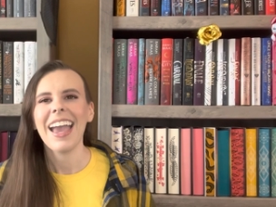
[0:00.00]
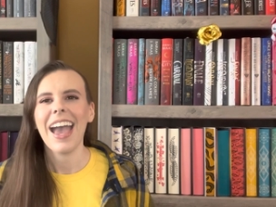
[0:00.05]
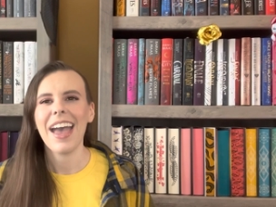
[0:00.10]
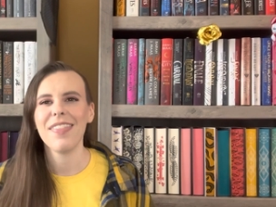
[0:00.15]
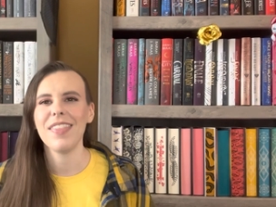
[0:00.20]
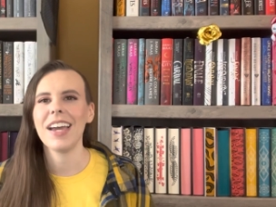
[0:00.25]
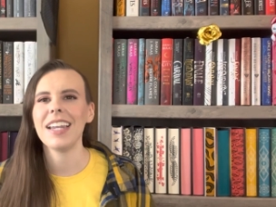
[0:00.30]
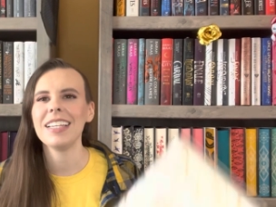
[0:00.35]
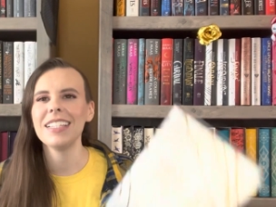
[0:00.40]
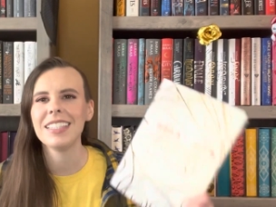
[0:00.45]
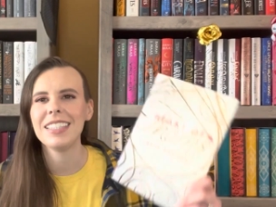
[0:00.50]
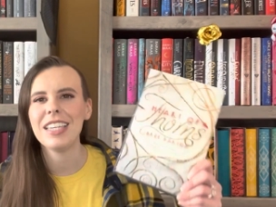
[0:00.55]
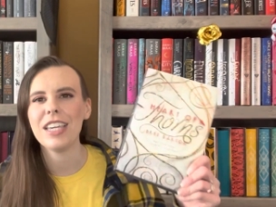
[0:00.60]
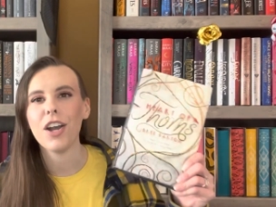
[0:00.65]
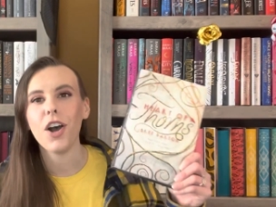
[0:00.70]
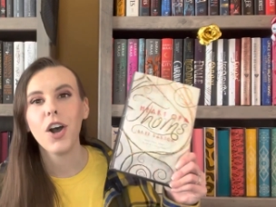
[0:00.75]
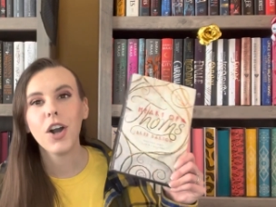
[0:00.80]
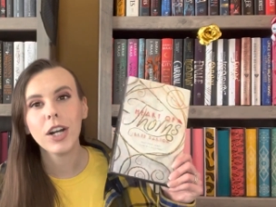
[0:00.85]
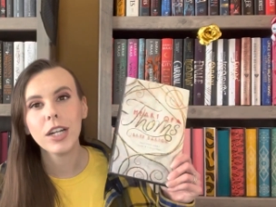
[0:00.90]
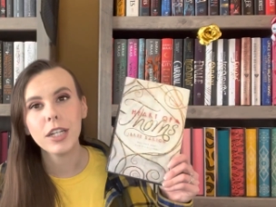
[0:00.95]
And that is the
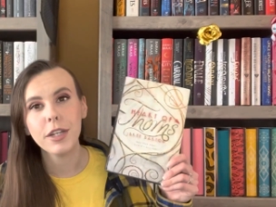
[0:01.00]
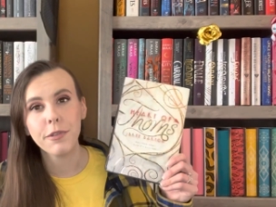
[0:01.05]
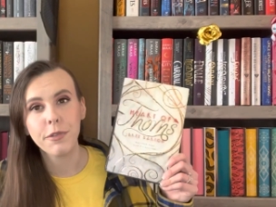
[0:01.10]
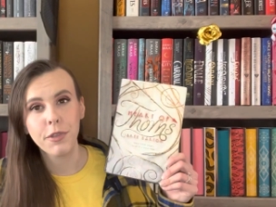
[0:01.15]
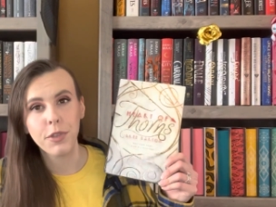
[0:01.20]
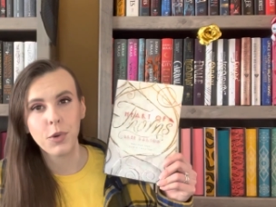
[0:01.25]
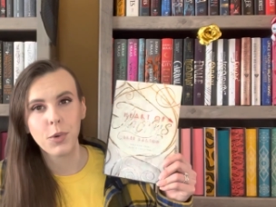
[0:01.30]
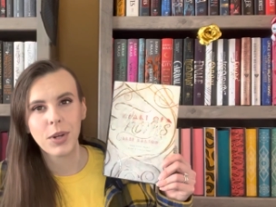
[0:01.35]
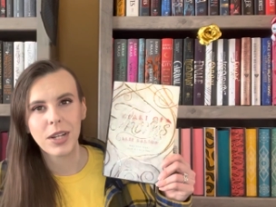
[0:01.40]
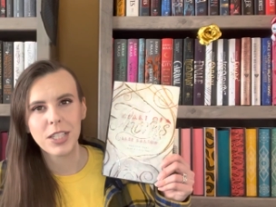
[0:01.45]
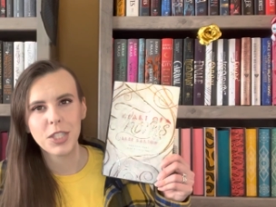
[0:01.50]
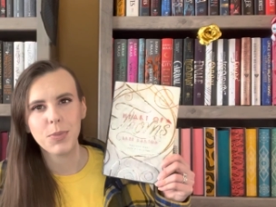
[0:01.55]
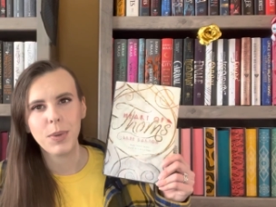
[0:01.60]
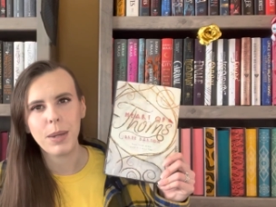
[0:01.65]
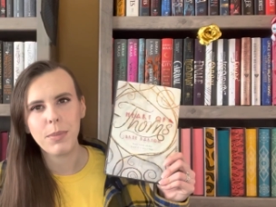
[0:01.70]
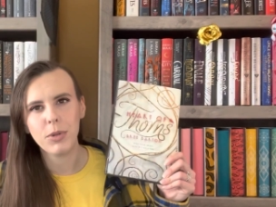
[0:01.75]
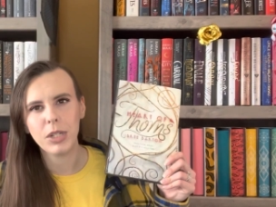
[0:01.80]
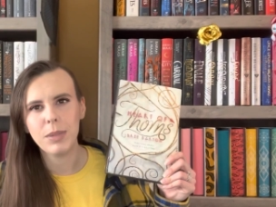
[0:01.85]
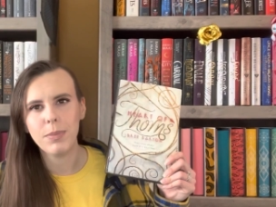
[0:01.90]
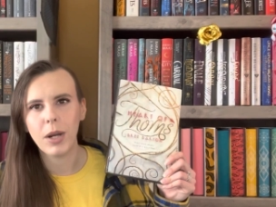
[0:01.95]
Heart of Thorns
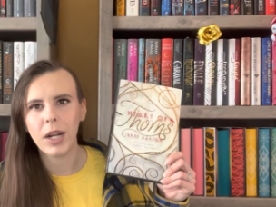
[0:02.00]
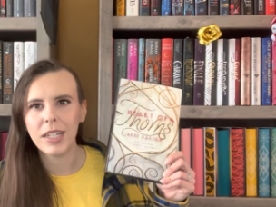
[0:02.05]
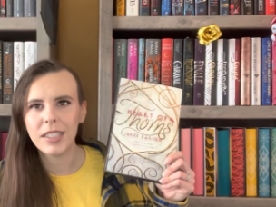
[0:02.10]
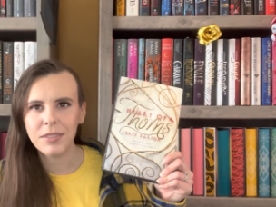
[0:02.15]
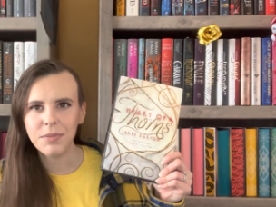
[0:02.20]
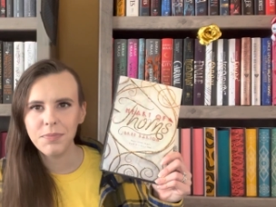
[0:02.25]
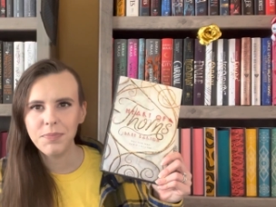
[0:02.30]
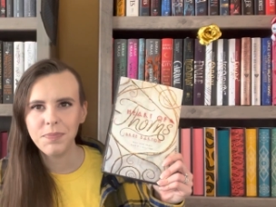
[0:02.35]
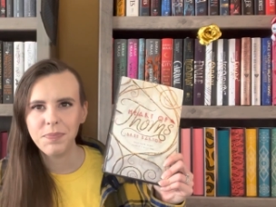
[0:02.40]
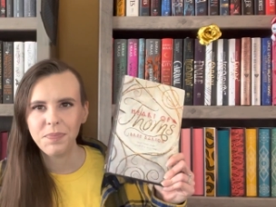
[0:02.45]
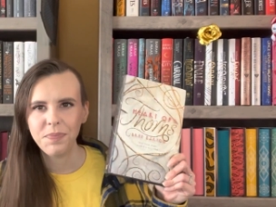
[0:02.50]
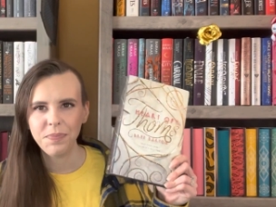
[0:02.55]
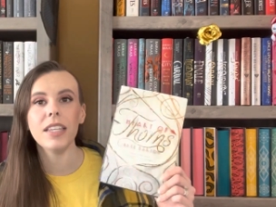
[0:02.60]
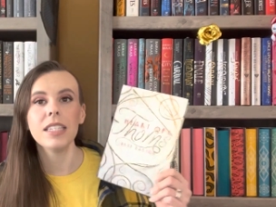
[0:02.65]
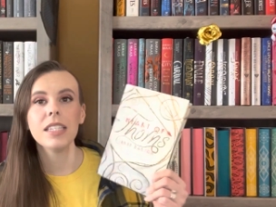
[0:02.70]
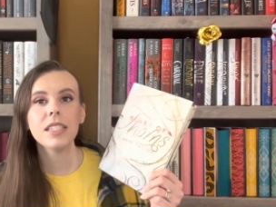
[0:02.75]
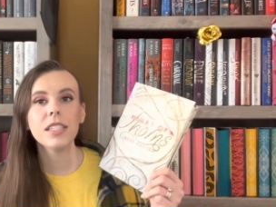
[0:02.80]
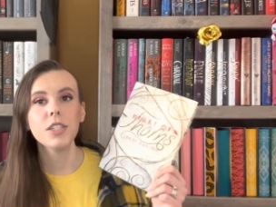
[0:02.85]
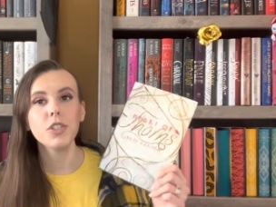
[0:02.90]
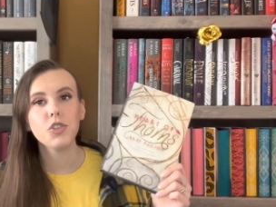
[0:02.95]
by Brie Barton.
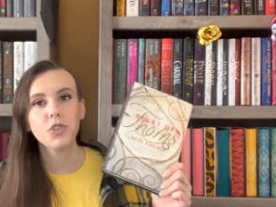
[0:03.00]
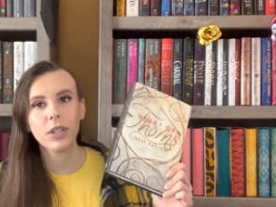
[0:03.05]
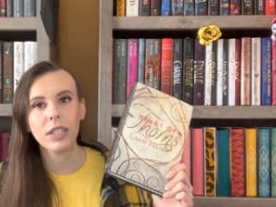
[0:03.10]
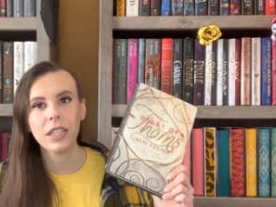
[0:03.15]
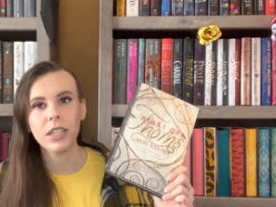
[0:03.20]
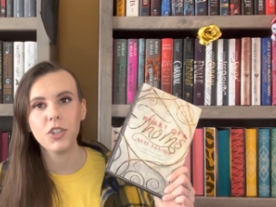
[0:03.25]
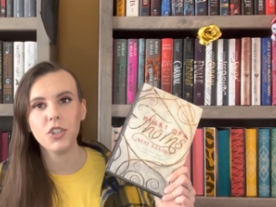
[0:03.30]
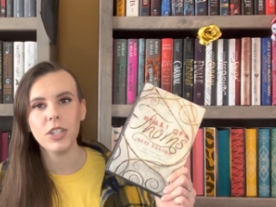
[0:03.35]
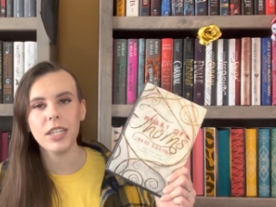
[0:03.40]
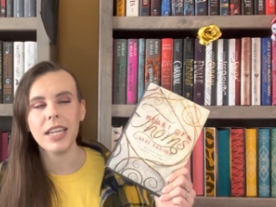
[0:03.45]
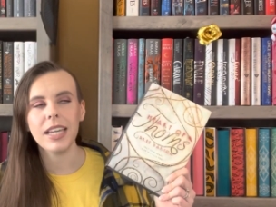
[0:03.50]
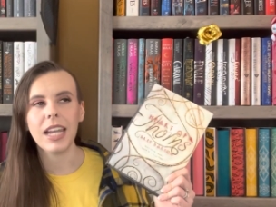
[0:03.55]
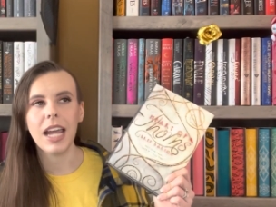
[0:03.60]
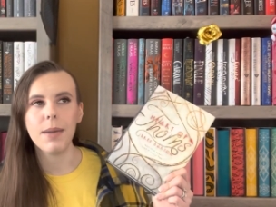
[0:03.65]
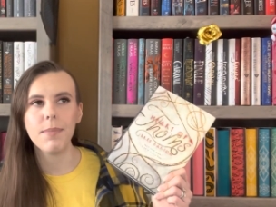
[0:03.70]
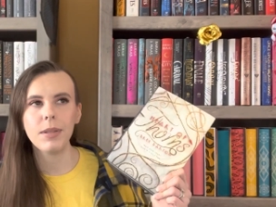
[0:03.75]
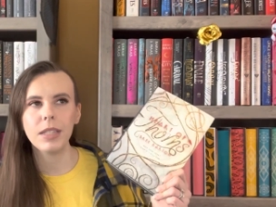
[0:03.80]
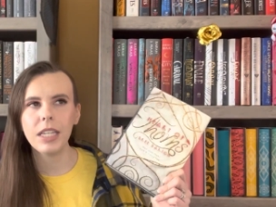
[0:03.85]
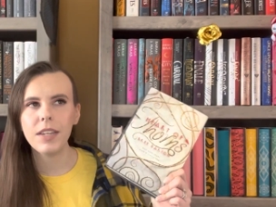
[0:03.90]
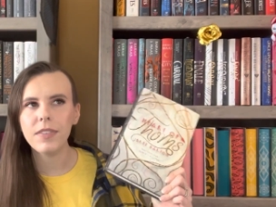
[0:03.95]
This is a trilogy, and
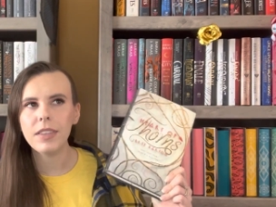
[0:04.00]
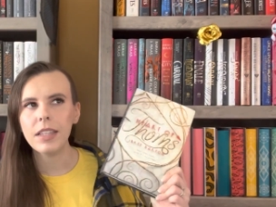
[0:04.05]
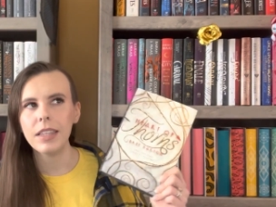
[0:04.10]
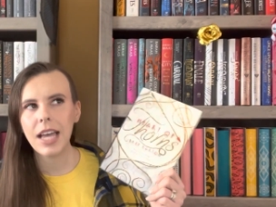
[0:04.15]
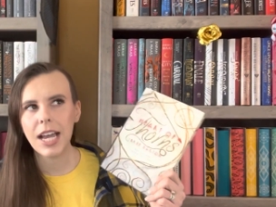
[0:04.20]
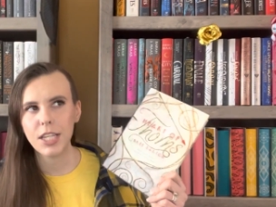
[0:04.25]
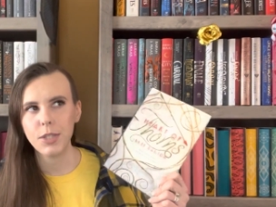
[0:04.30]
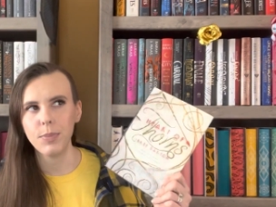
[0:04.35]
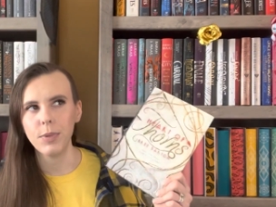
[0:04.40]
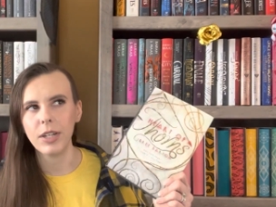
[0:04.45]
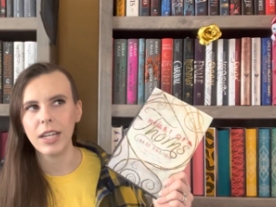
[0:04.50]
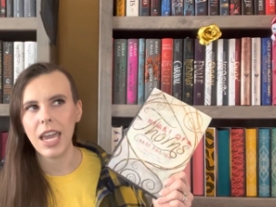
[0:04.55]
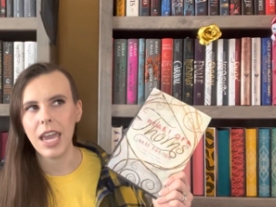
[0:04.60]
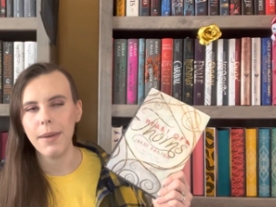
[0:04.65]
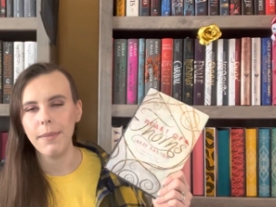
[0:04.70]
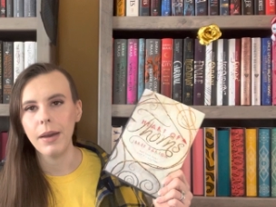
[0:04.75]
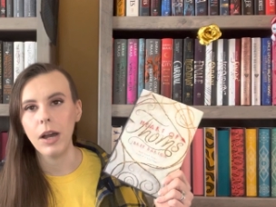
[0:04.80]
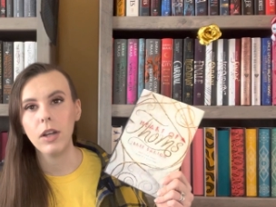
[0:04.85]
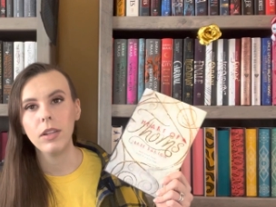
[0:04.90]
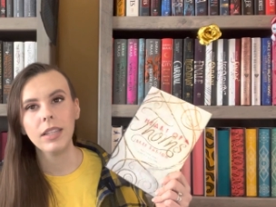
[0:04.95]
I believe the last book
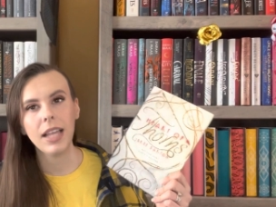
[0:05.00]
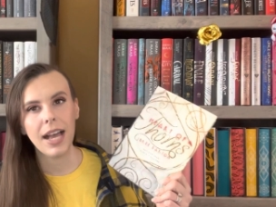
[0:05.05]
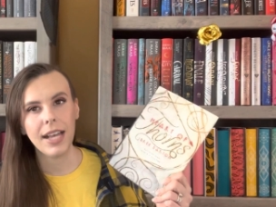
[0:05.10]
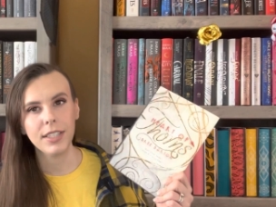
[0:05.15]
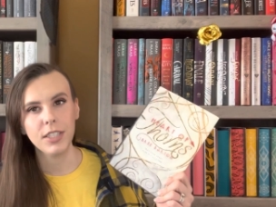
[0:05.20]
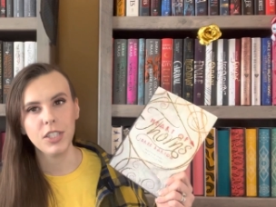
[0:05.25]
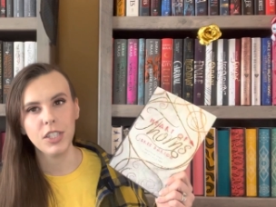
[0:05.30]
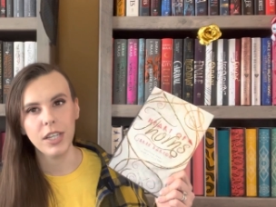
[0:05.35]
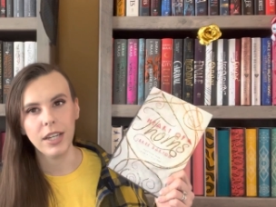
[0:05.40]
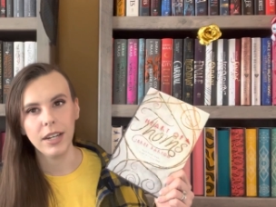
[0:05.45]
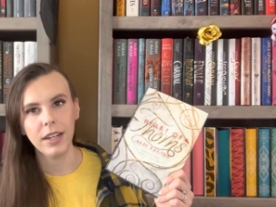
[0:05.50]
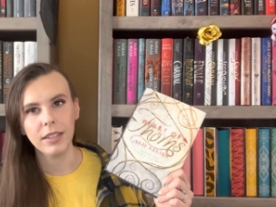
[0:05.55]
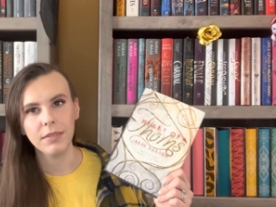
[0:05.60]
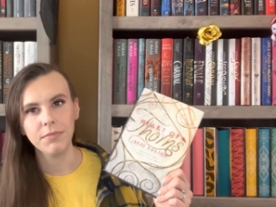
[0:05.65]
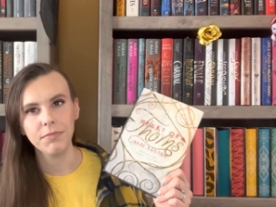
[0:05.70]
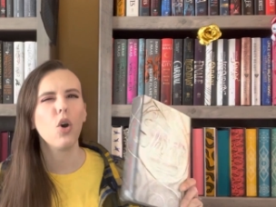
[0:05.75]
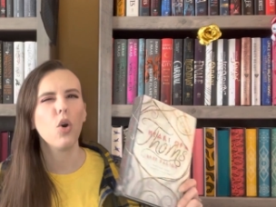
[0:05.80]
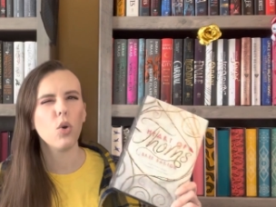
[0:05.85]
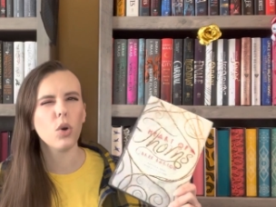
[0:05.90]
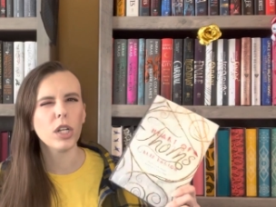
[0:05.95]
came out last
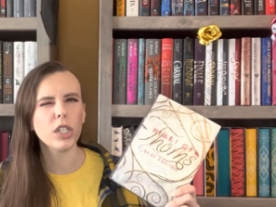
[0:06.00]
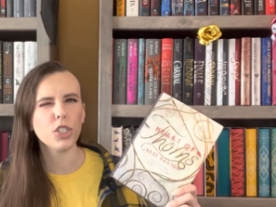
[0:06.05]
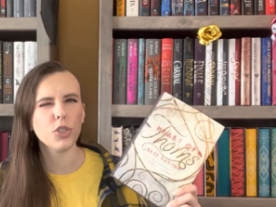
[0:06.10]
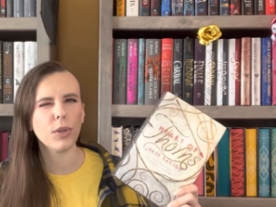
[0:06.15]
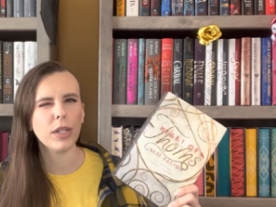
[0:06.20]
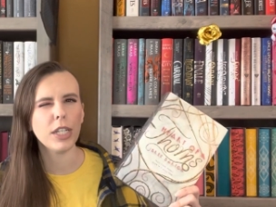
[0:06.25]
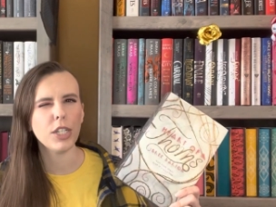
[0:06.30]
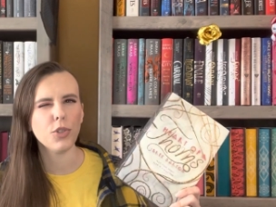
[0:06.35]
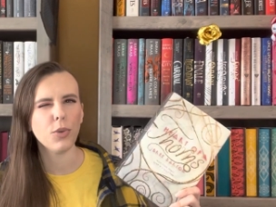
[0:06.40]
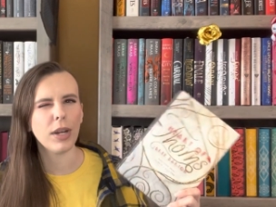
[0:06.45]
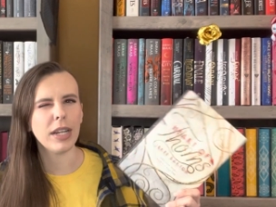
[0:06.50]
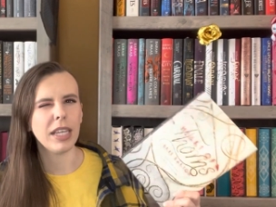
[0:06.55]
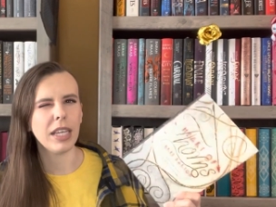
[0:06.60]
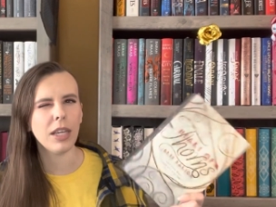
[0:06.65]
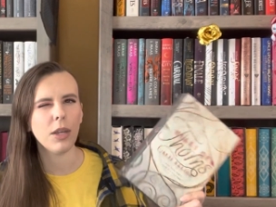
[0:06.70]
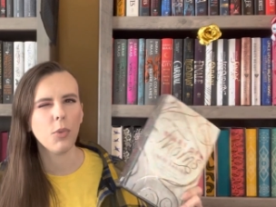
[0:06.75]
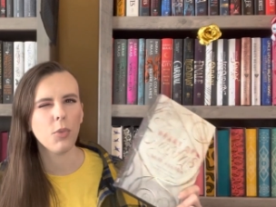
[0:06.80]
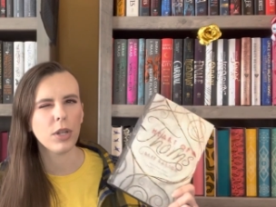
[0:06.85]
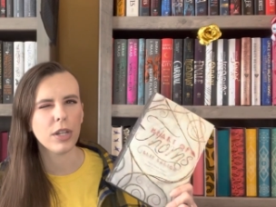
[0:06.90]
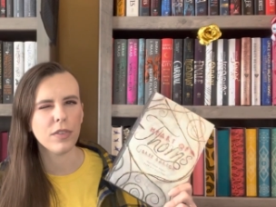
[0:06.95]
year or in
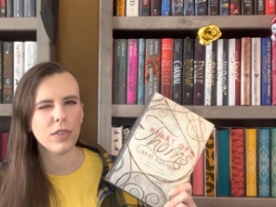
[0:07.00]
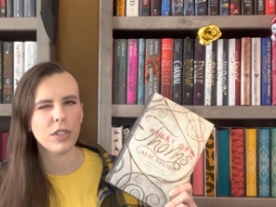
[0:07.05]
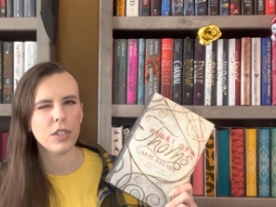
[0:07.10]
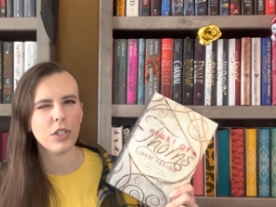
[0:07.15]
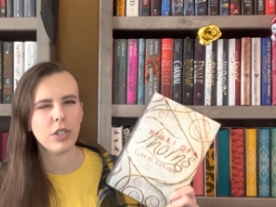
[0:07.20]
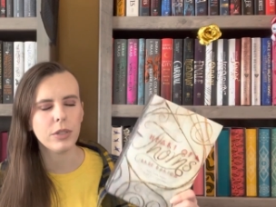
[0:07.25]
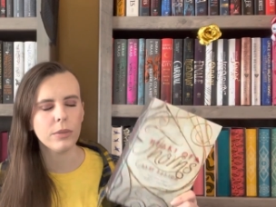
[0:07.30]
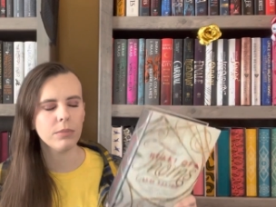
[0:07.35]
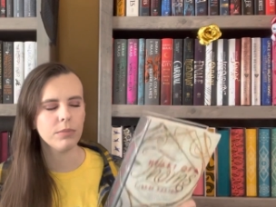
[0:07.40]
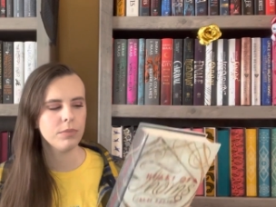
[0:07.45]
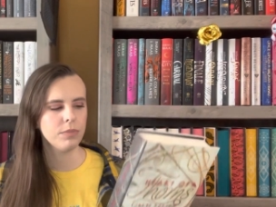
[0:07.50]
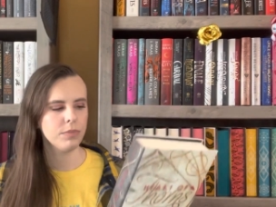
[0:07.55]
2020, one of the two.